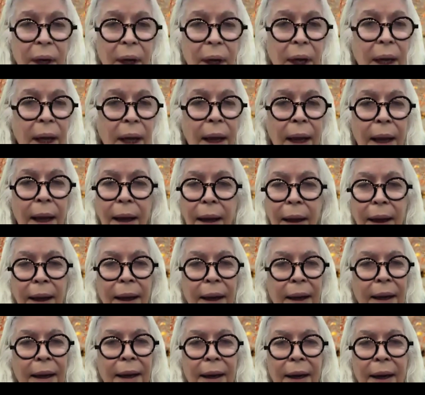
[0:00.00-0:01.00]
I
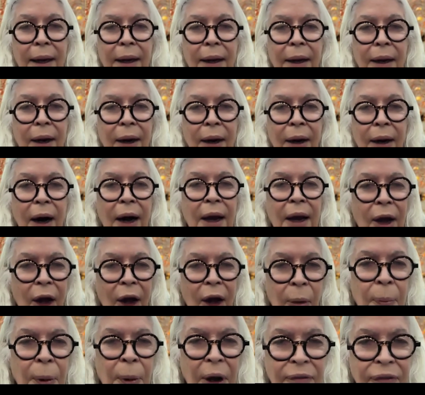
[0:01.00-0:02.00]

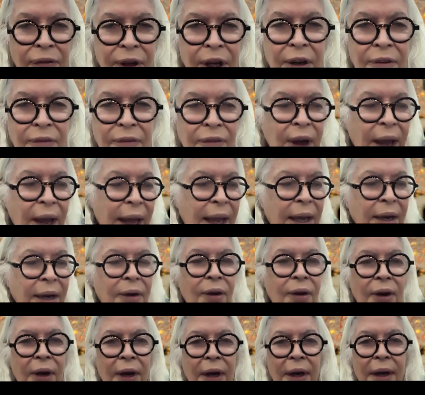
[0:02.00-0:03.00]
hope I've
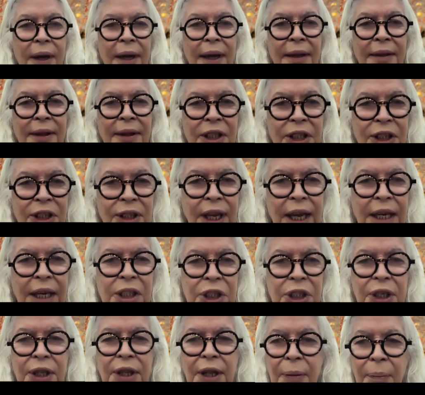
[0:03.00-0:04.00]
conveyed in this
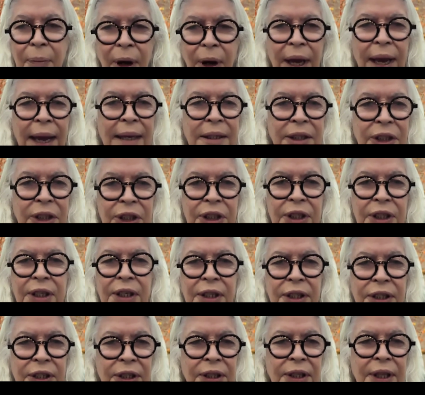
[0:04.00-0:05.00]
lecture that my answer
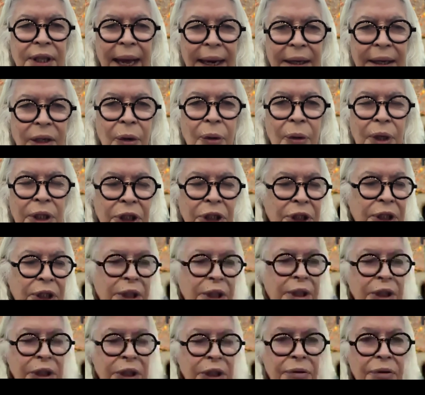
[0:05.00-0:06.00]
to that
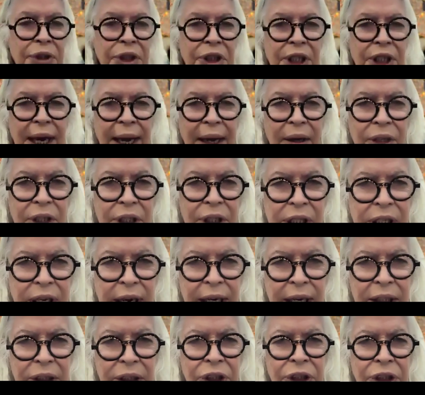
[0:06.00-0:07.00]
question is a resounding
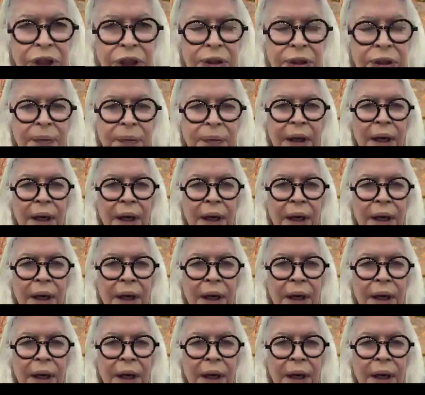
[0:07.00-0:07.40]
yes.